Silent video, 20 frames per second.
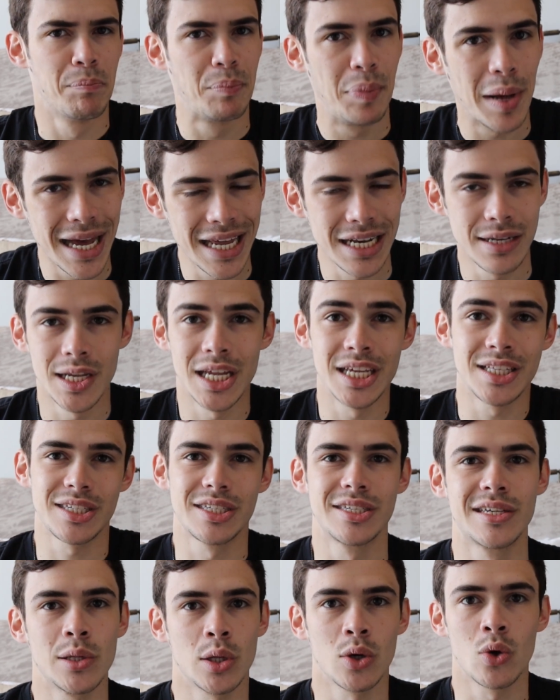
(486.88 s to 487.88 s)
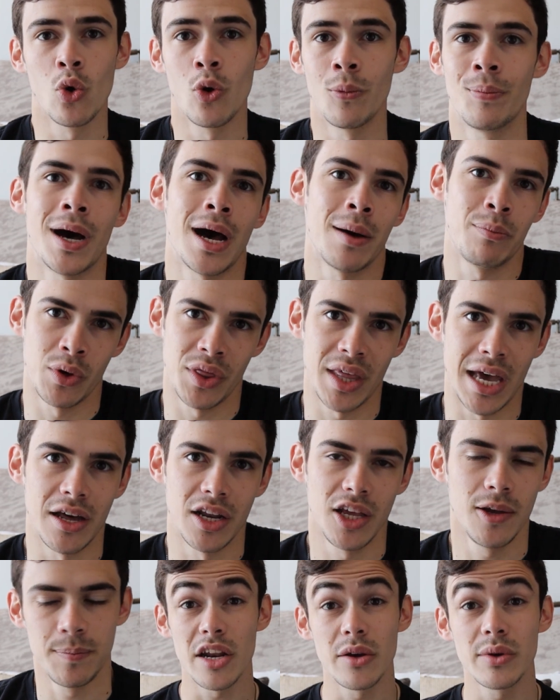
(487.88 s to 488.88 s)
but it's still a cool pop
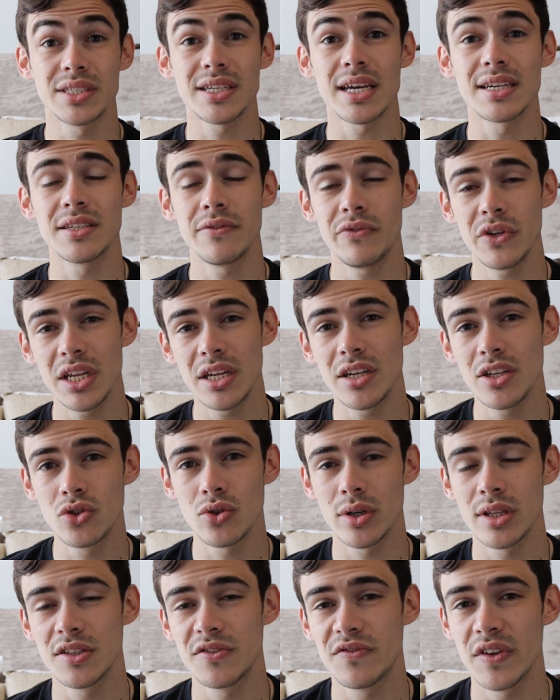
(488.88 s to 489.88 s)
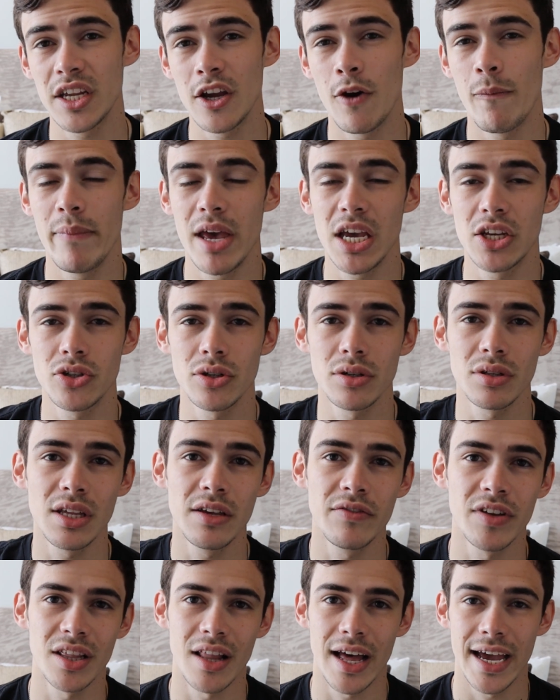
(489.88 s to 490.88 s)
without it. Anyways, guys, if you did enjoy this video, make sure to
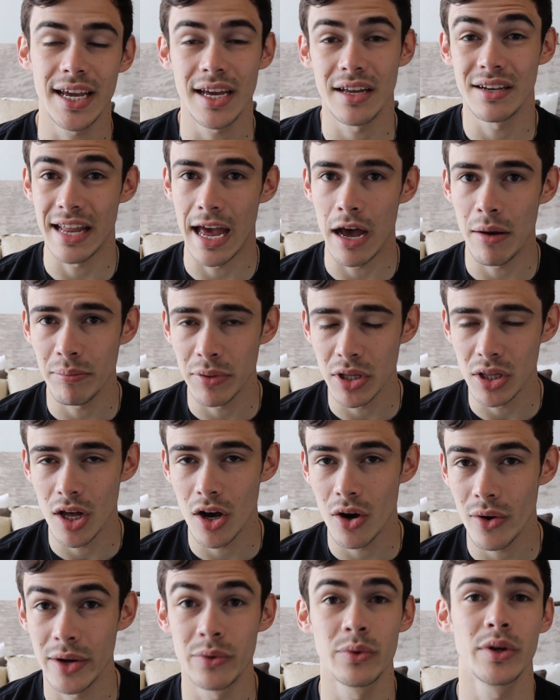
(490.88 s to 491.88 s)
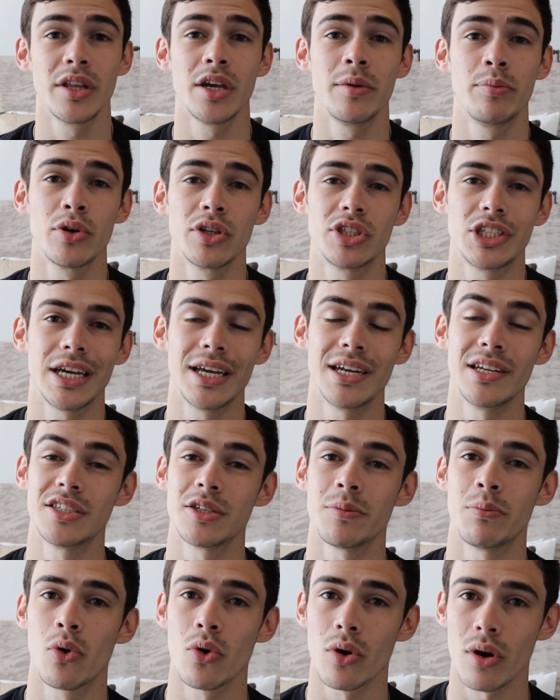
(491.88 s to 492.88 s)
leave a like down below. I'd really appreciate any
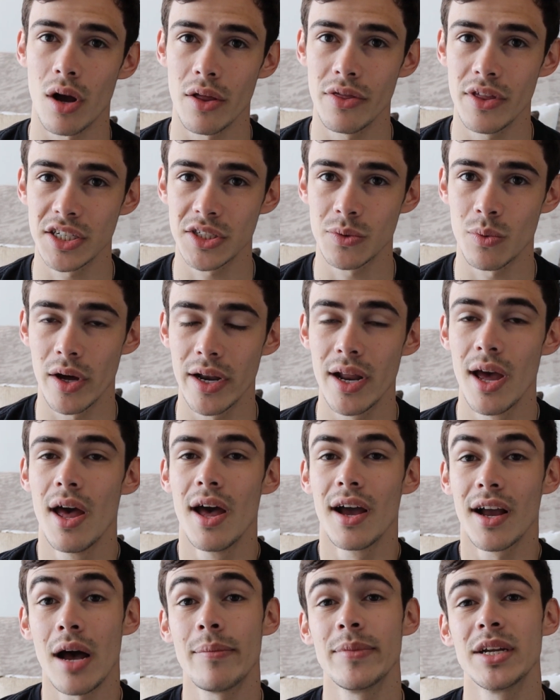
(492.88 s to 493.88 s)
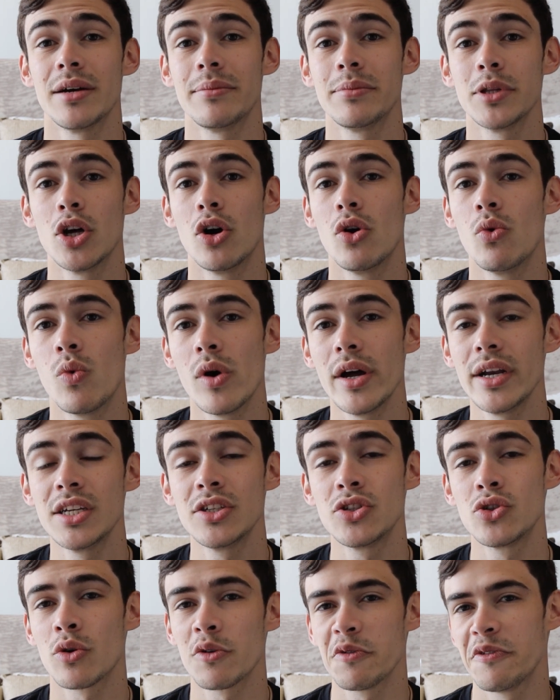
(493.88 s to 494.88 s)
support on this one. Comment down below, what
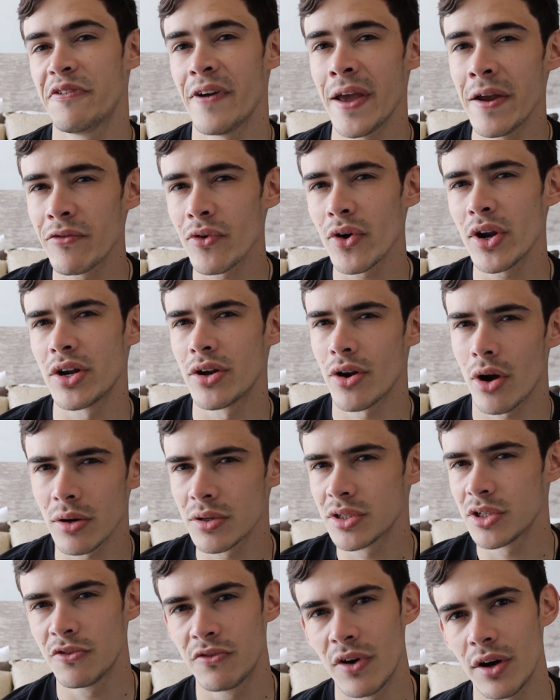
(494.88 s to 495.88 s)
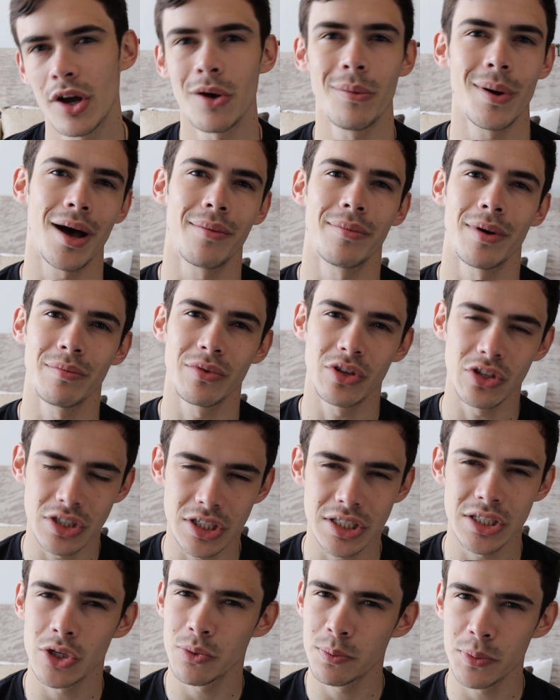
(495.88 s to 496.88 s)
is your favorite Naruto Funko Pop? I'm
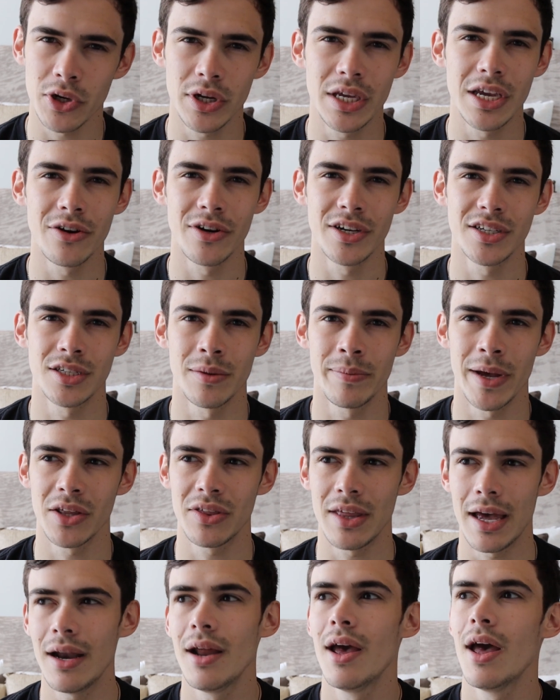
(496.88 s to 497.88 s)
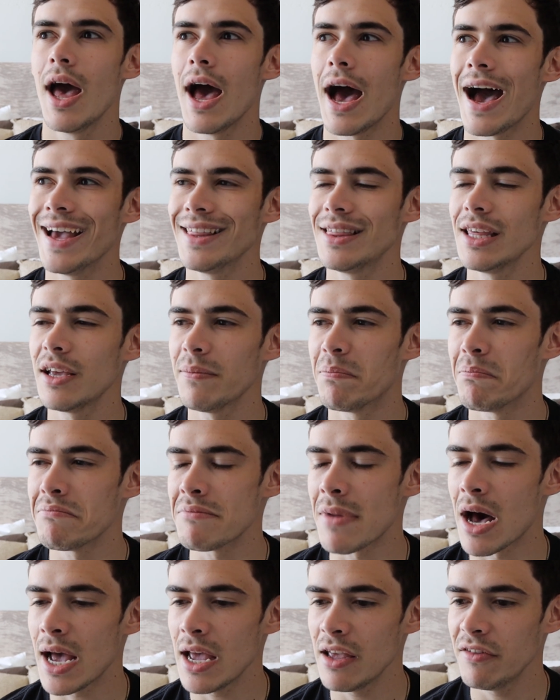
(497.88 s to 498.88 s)
super curious about that. I think
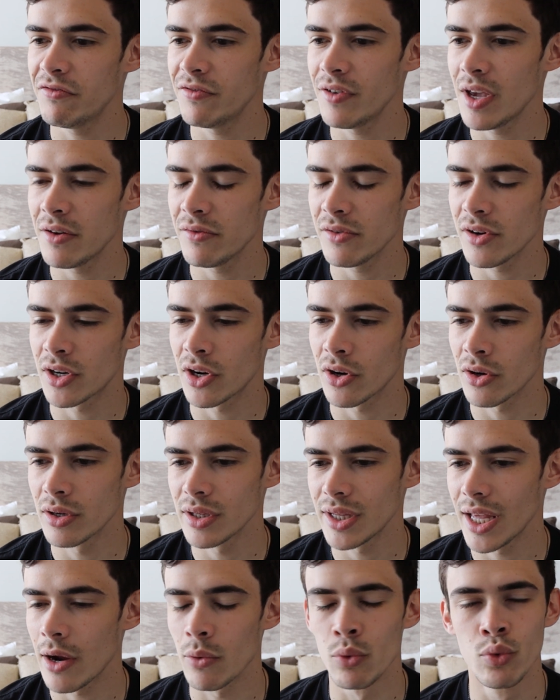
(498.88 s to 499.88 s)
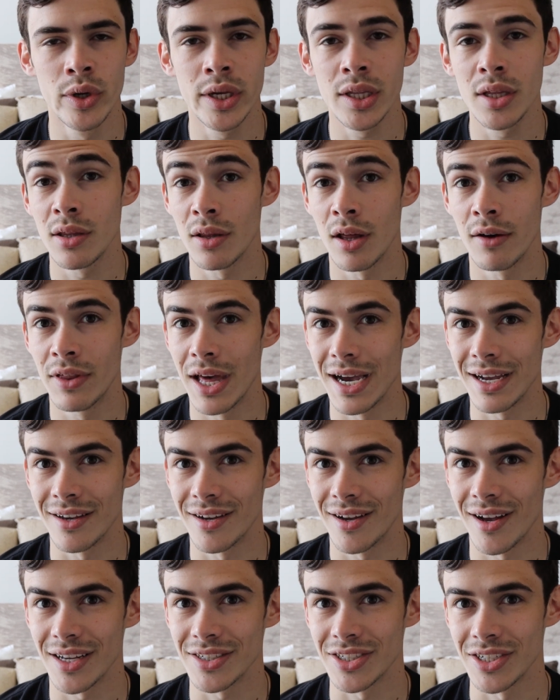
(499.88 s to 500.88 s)
my favorite currently, I really love that
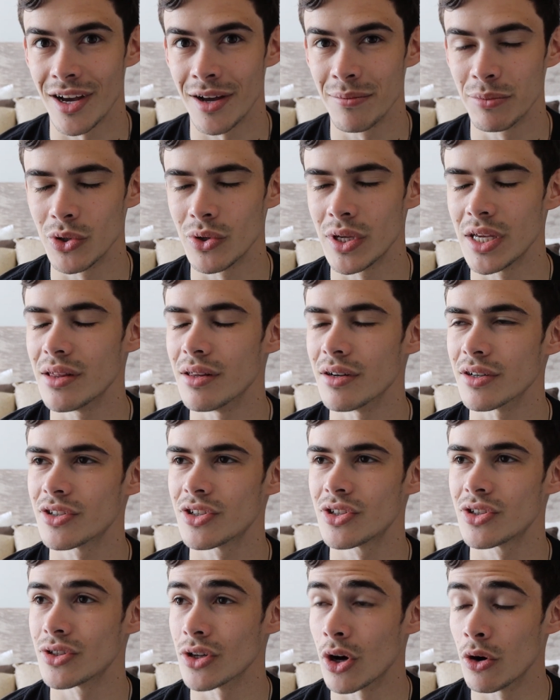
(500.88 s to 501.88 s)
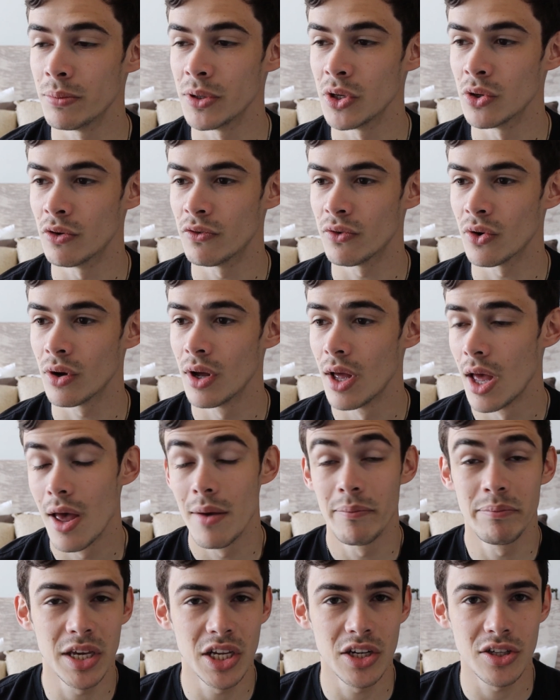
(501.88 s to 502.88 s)
Kakashi Anbu. He looks so beautiful.
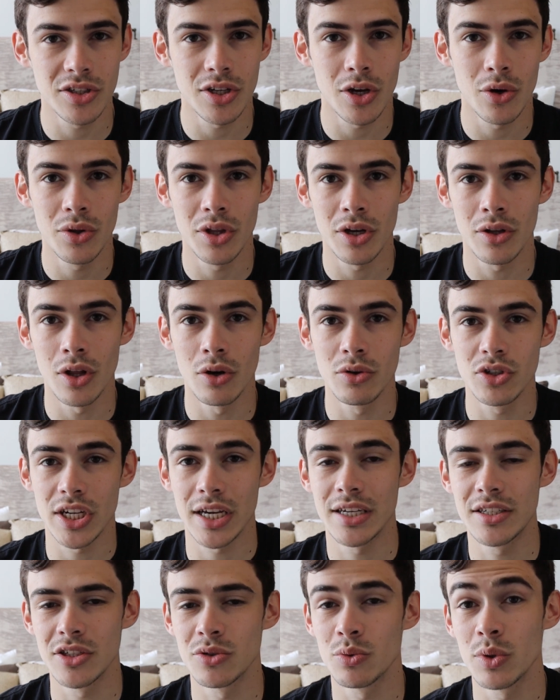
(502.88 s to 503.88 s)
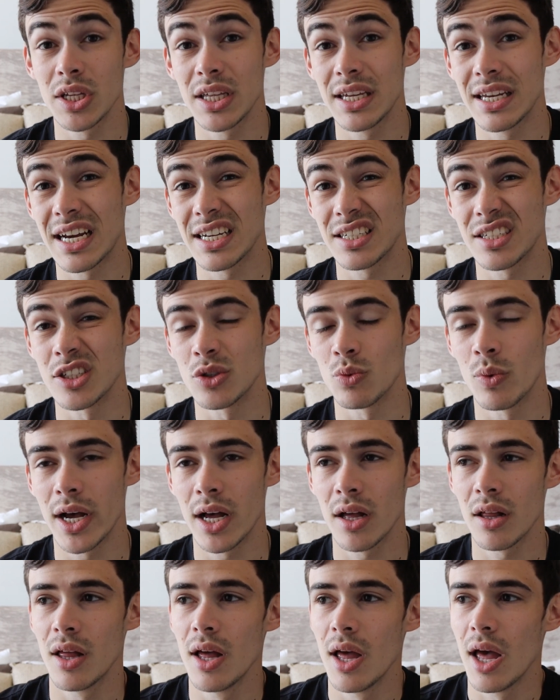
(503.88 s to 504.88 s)
Minato, the glow chase is really nice as
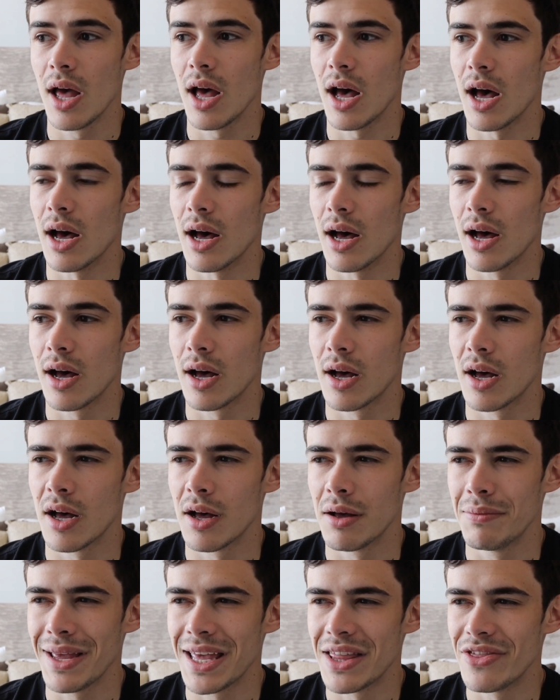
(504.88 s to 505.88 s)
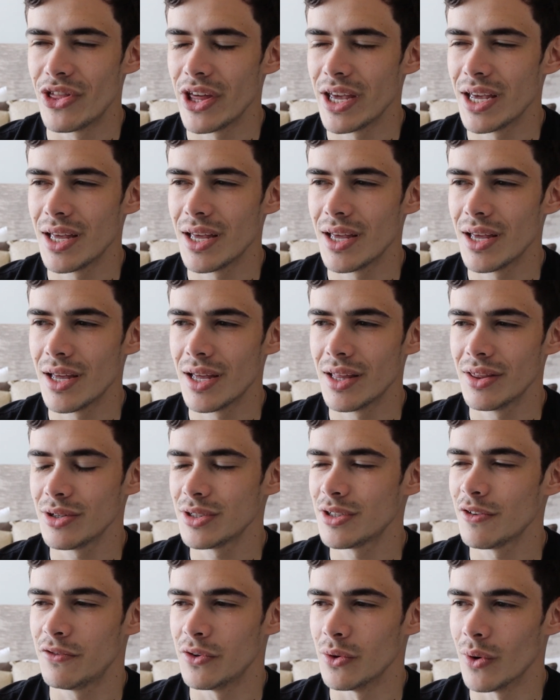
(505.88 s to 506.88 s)
well. And then
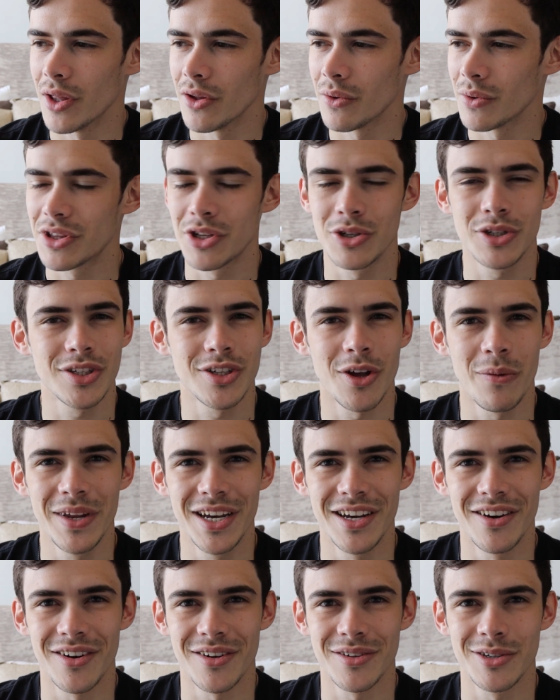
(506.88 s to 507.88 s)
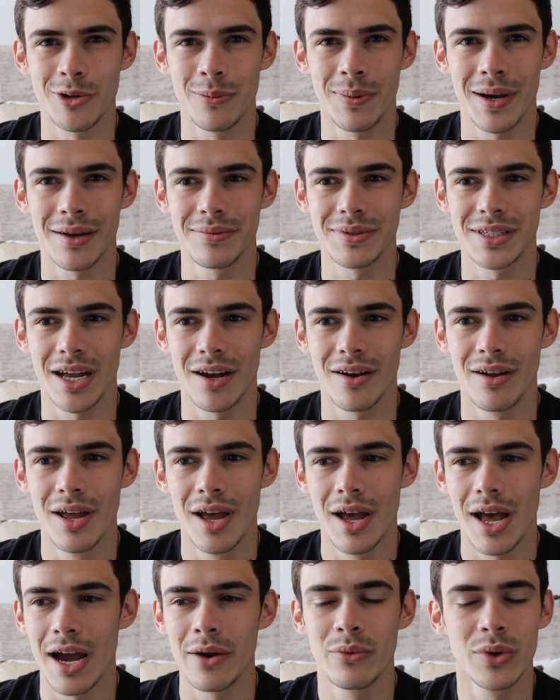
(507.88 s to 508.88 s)
there's a few other, there's so many Naruto pops now.
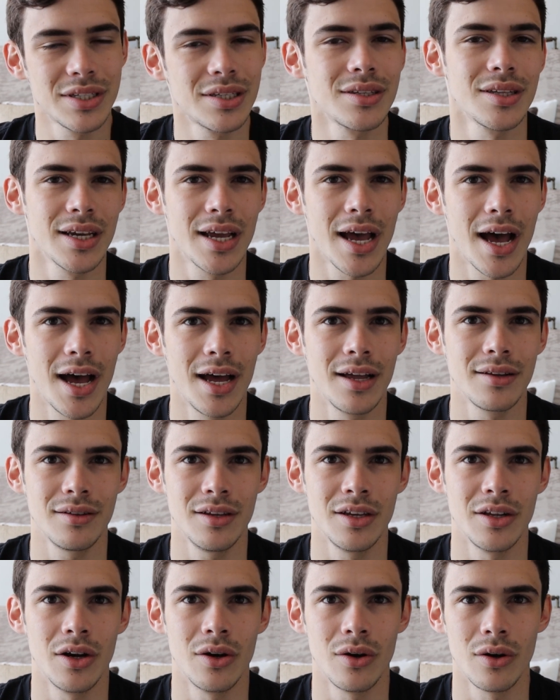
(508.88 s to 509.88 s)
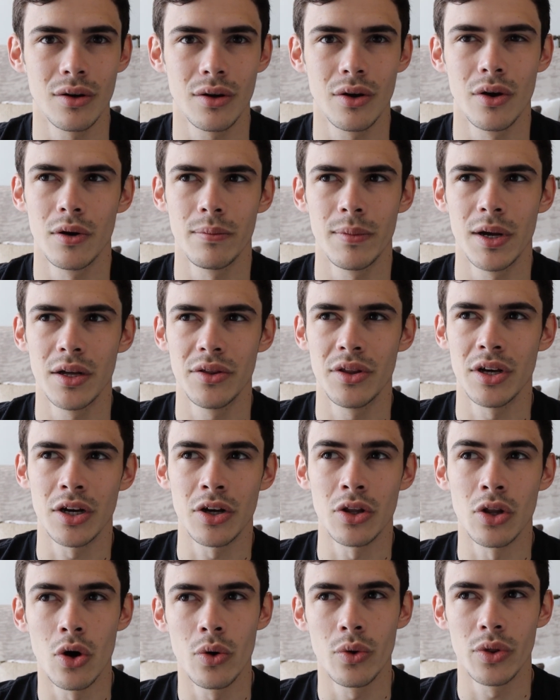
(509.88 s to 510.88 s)
I recently got, you know, Kurama, the
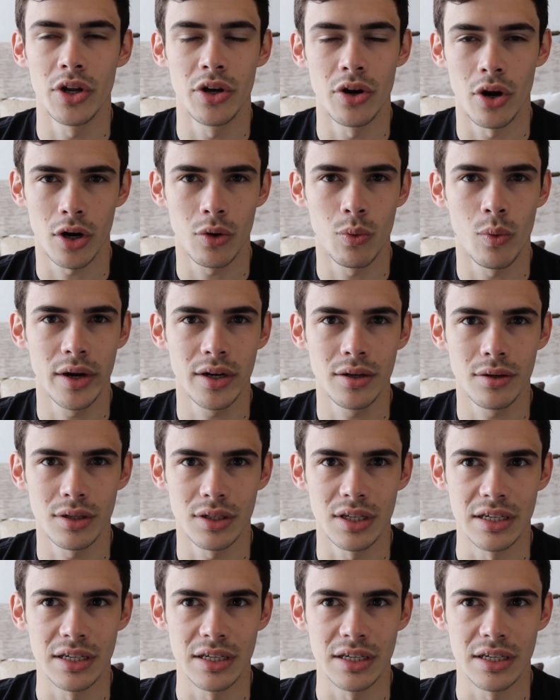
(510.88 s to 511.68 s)
glow in the dark one,